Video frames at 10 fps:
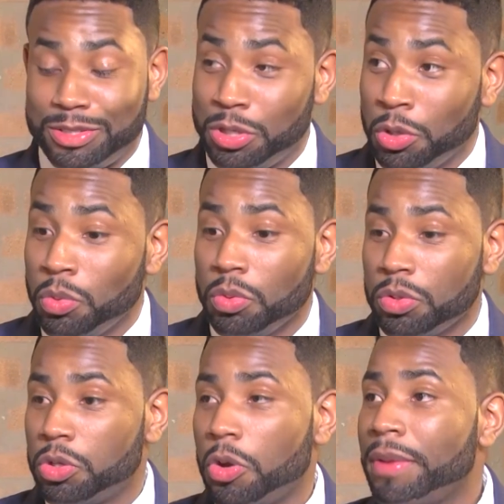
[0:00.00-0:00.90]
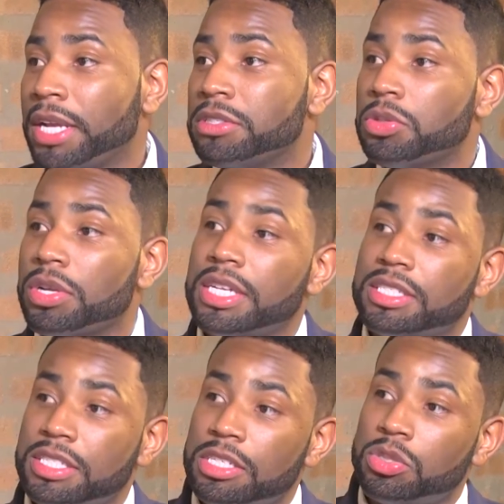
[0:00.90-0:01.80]
Two, you're making sure that
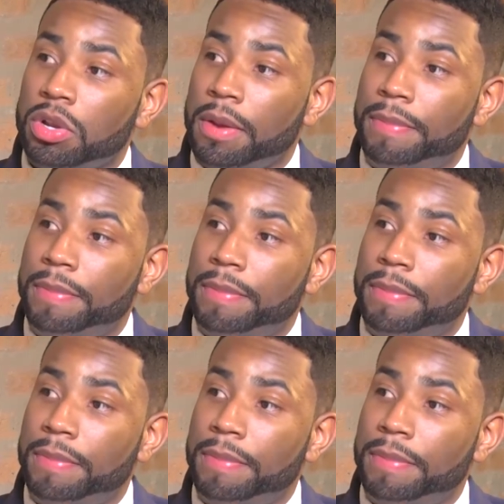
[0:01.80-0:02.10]
she's on